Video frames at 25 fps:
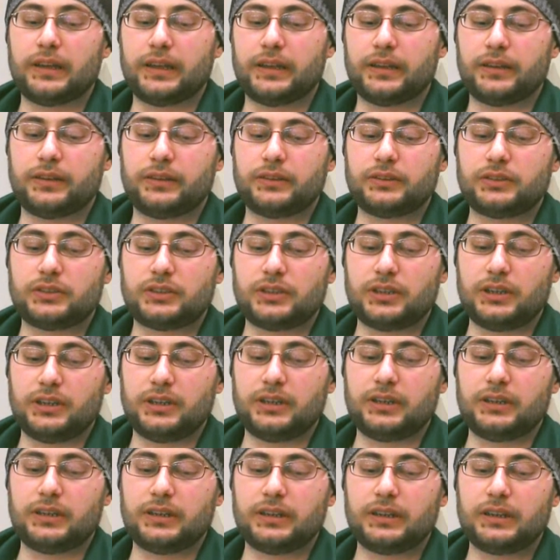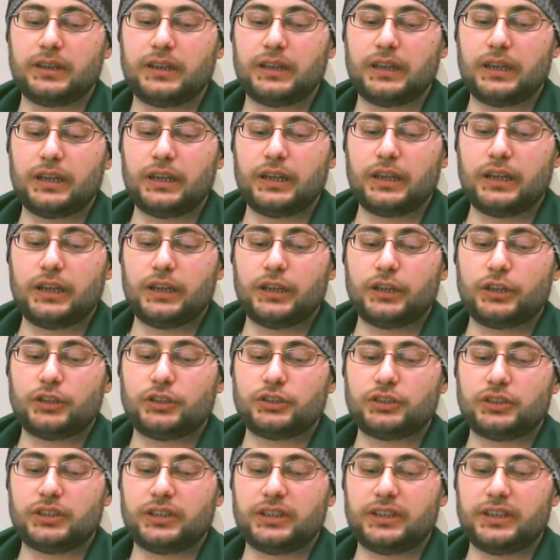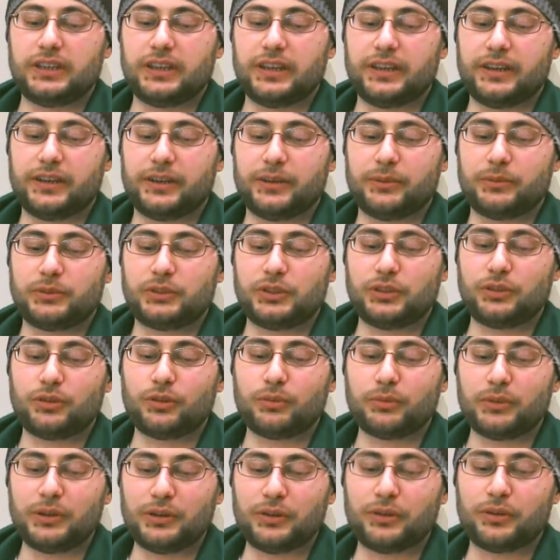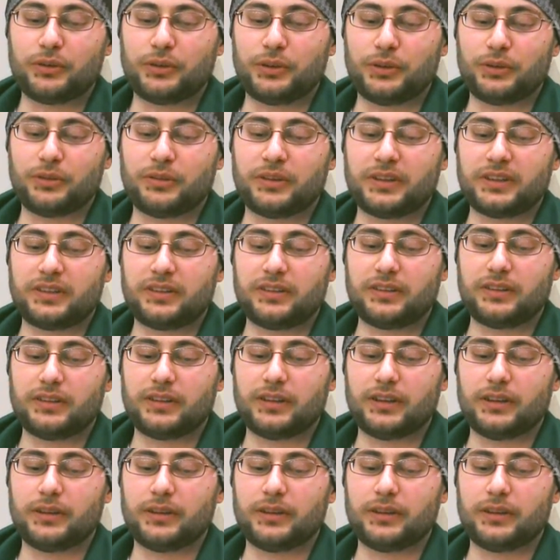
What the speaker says: And she told me, no, you know what,